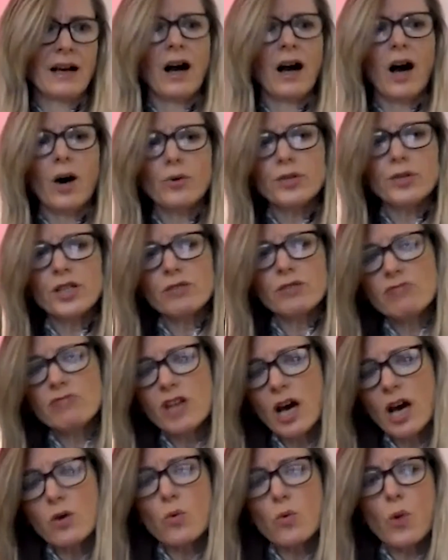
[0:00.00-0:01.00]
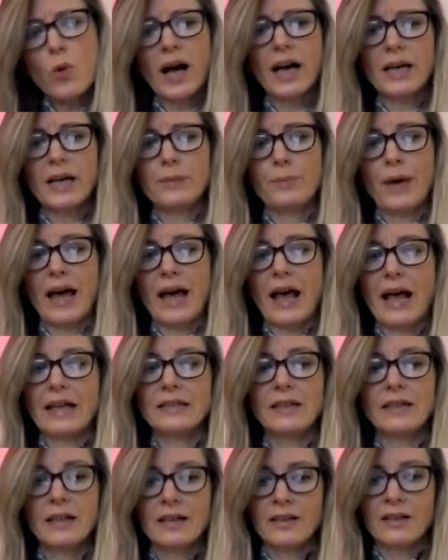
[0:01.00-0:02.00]
Oh, you know why, Ben.
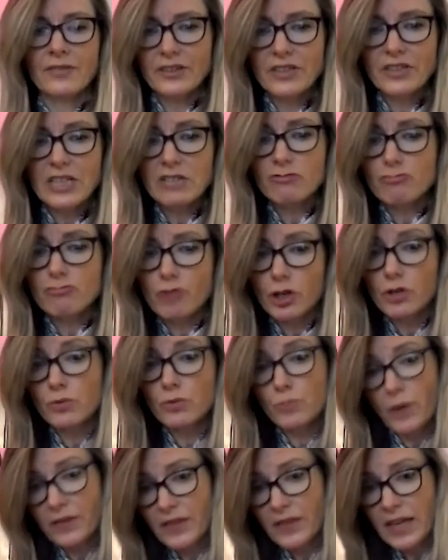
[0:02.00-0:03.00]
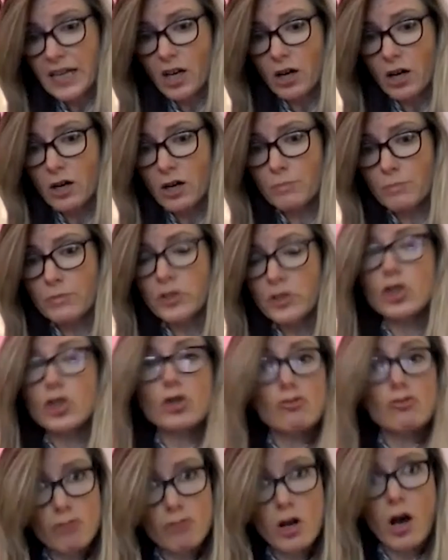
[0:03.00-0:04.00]
They'll need room when they come.
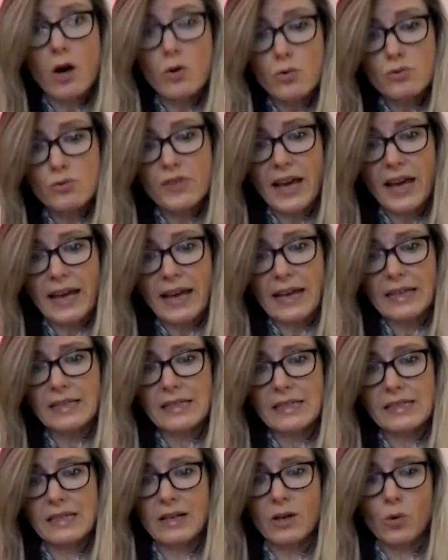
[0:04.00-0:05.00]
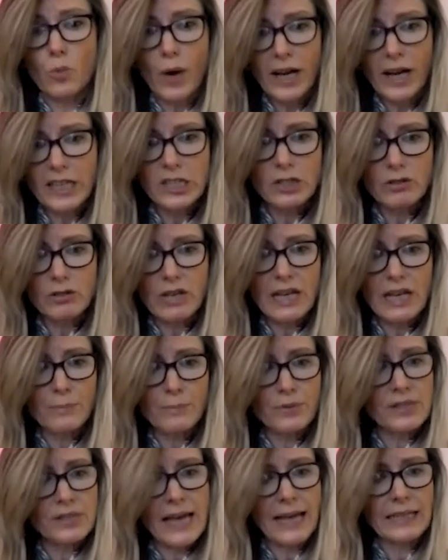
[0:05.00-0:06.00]
You know this. Why do you keep
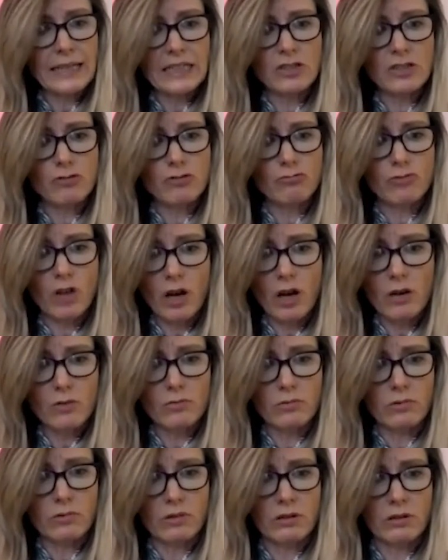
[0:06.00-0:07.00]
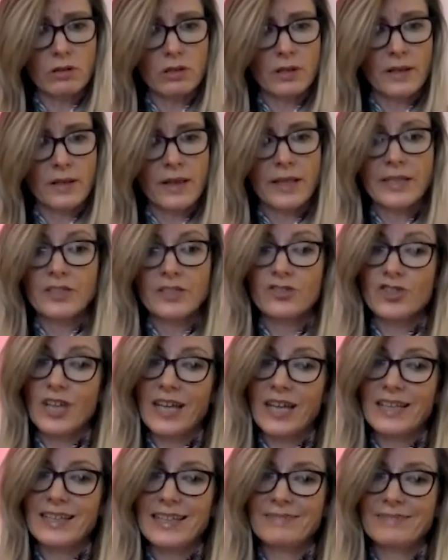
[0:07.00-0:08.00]
pretending you don't?
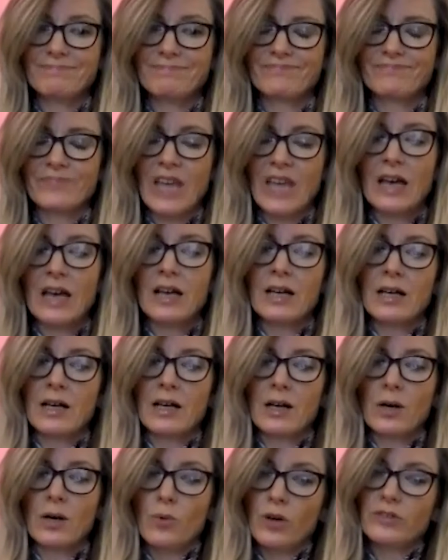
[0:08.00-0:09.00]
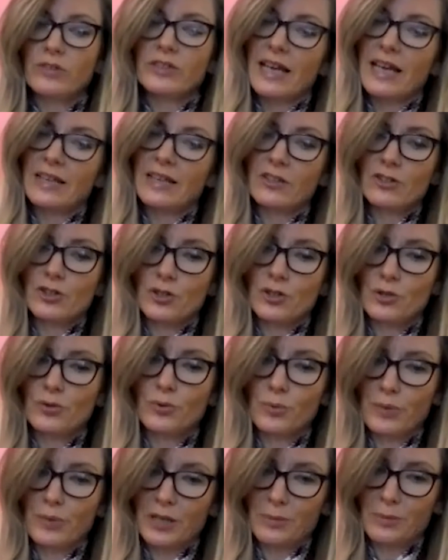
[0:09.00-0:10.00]
Janie, one day the truth
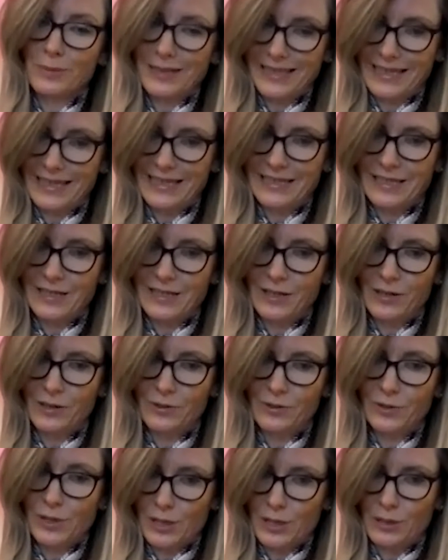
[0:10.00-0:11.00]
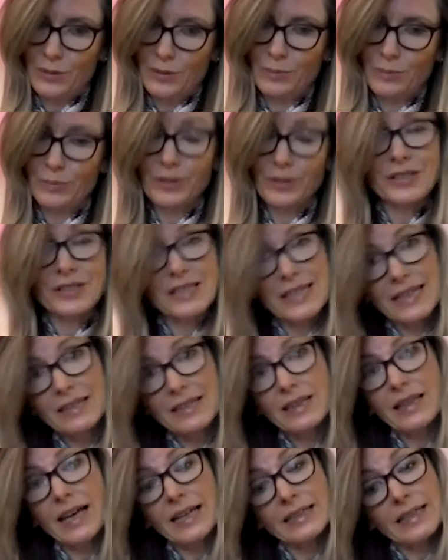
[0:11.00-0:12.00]
will become clear to you too, but
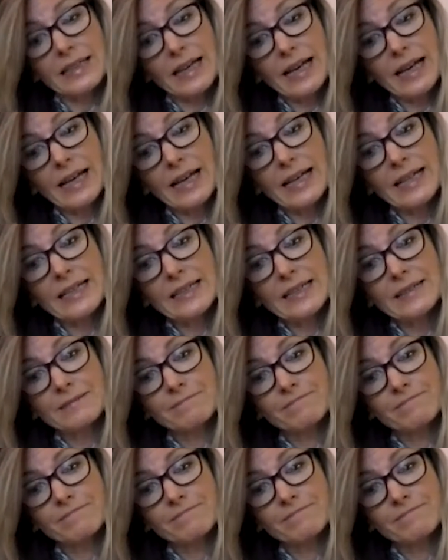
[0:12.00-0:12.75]
until that day...